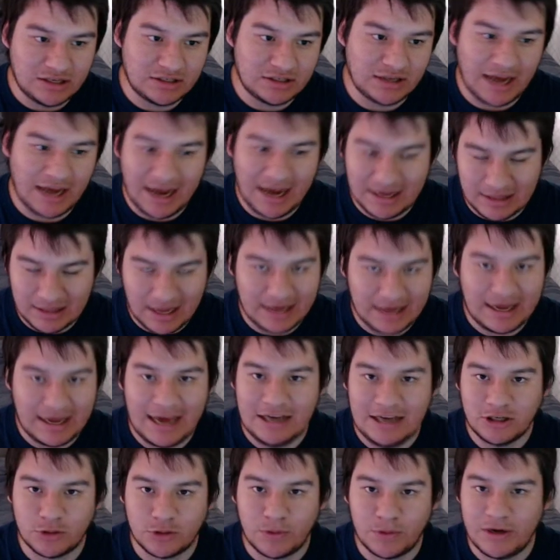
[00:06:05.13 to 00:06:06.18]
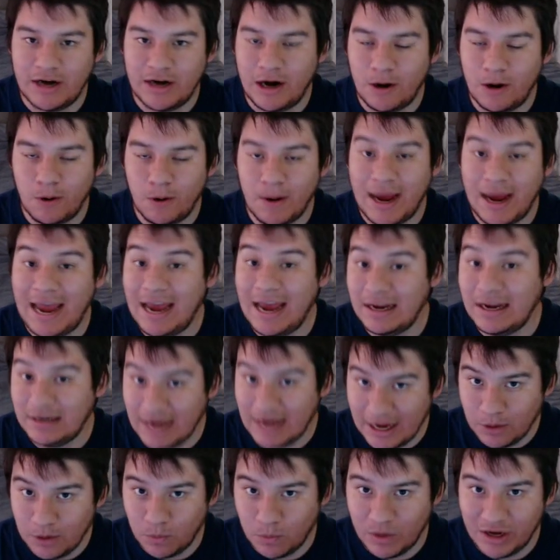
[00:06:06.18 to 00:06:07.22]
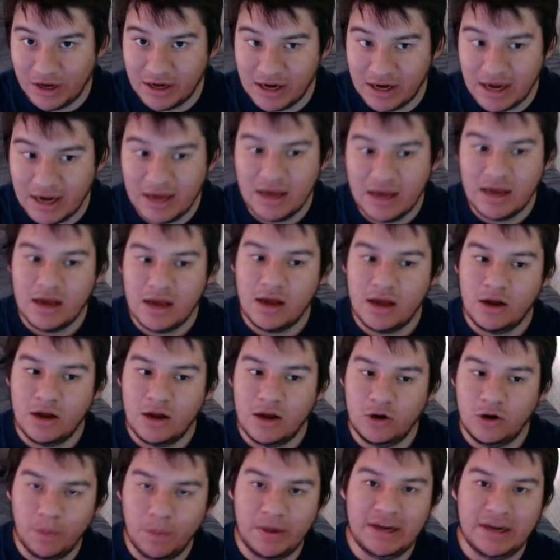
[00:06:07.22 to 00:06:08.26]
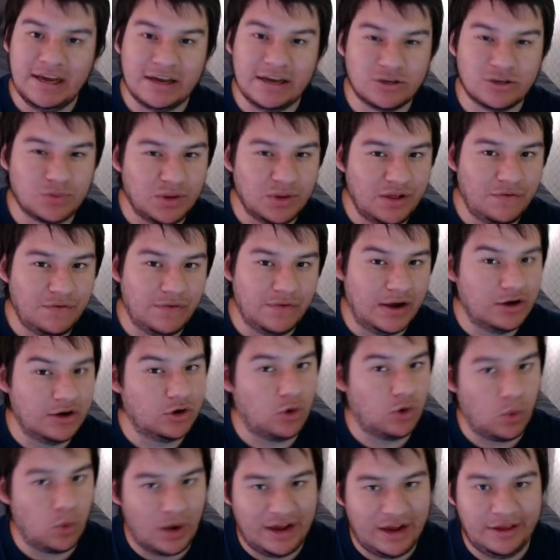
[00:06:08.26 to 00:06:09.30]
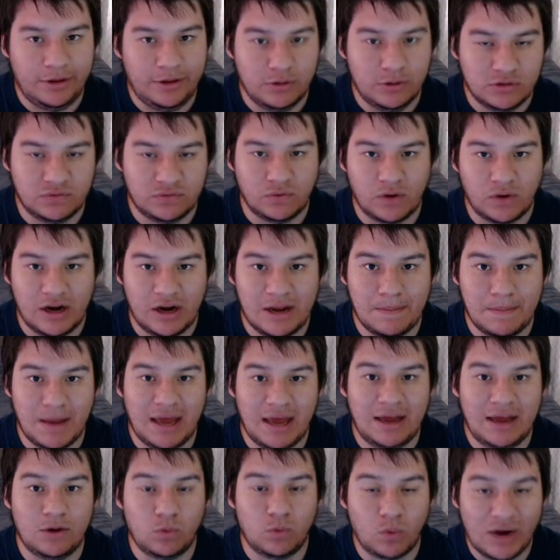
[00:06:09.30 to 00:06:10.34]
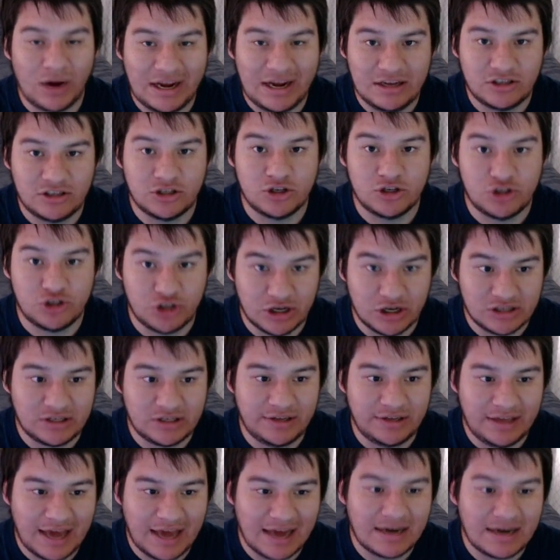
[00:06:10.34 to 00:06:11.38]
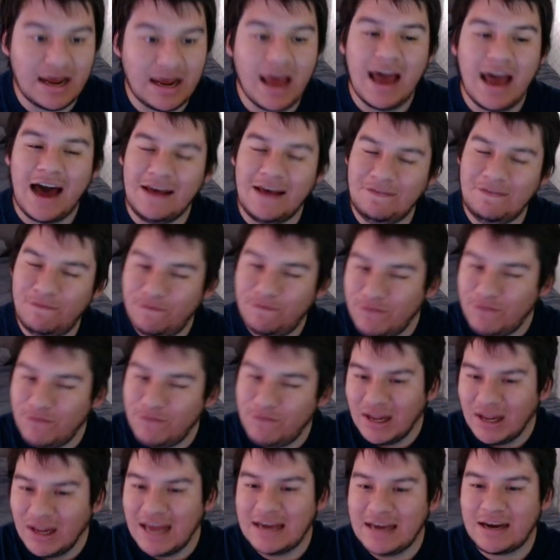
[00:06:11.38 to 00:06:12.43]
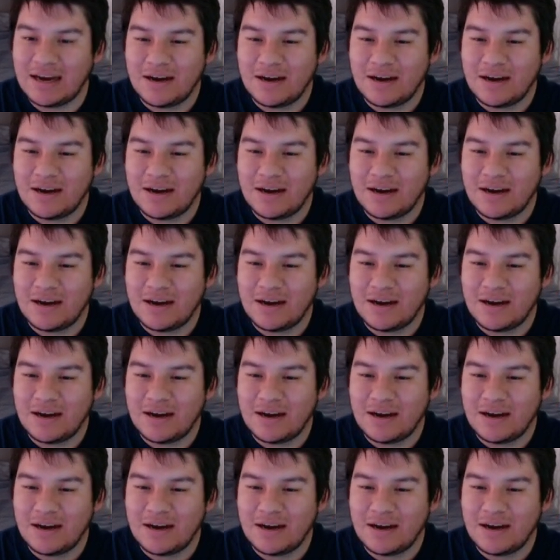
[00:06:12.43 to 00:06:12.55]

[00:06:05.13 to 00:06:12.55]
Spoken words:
and like Ace Green Arrow and Nightwing, nobody has really found a great use for him in raids just yet. I feel like